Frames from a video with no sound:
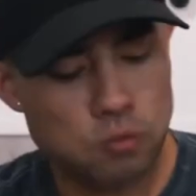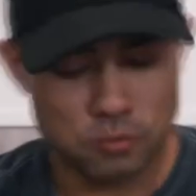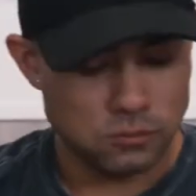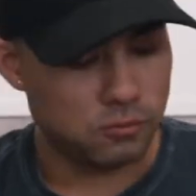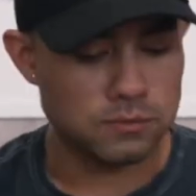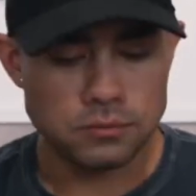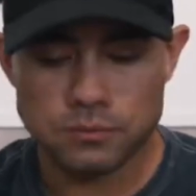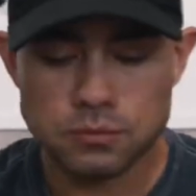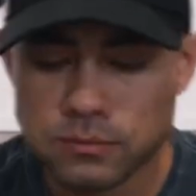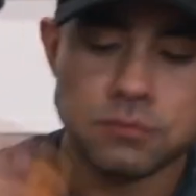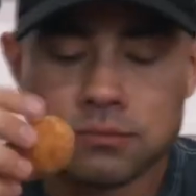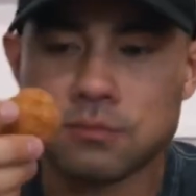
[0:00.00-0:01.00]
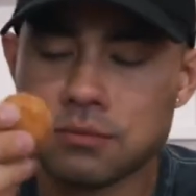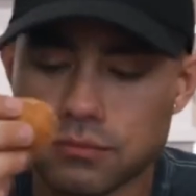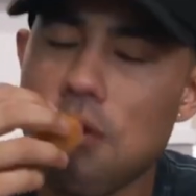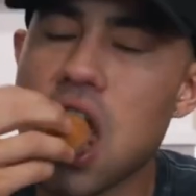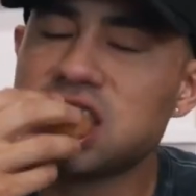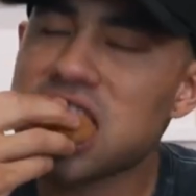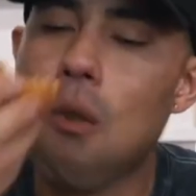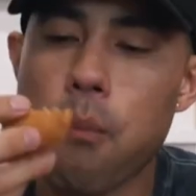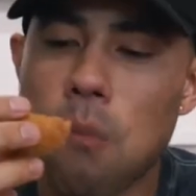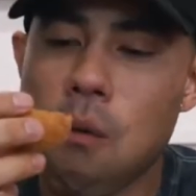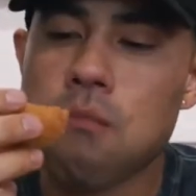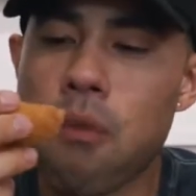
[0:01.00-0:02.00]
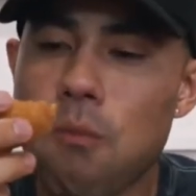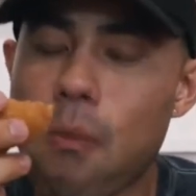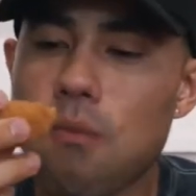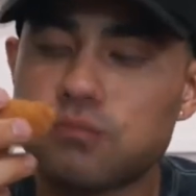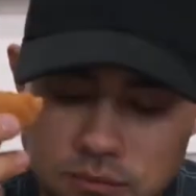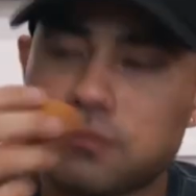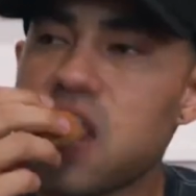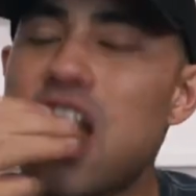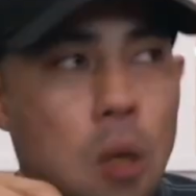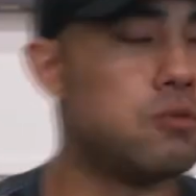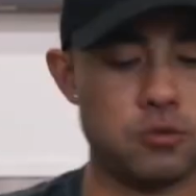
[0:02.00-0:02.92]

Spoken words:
And we're getting to the end of today's video.